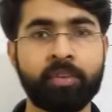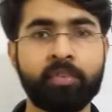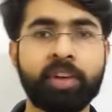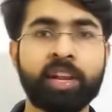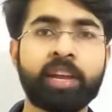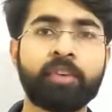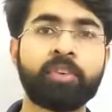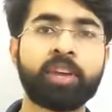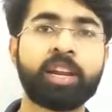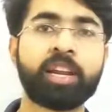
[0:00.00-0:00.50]

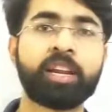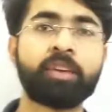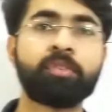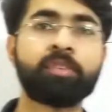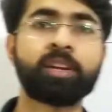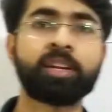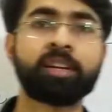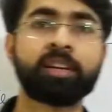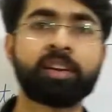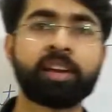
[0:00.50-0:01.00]
whenever
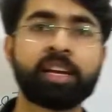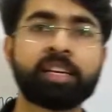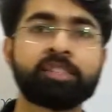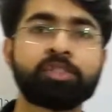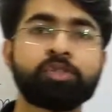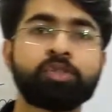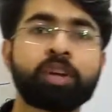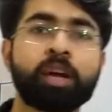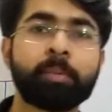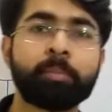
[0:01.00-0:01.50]
anyone
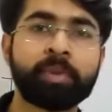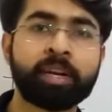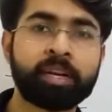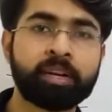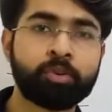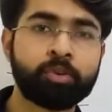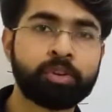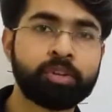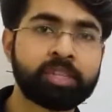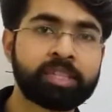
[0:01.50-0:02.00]
tries to come
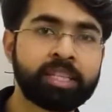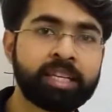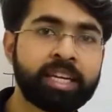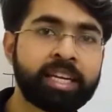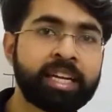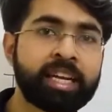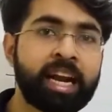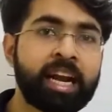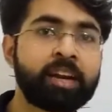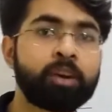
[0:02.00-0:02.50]
into your
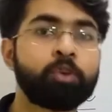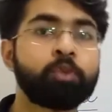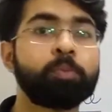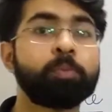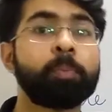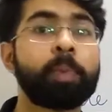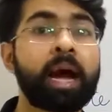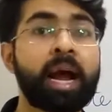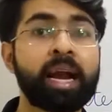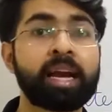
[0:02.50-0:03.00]
city and do
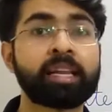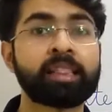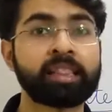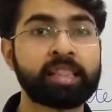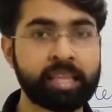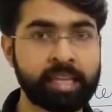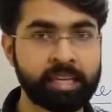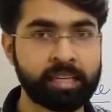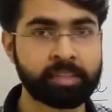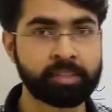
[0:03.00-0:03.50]

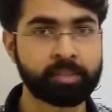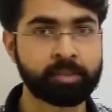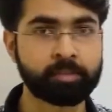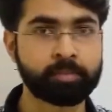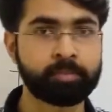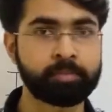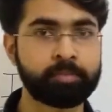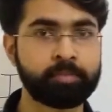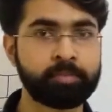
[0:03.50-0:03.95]
bad things,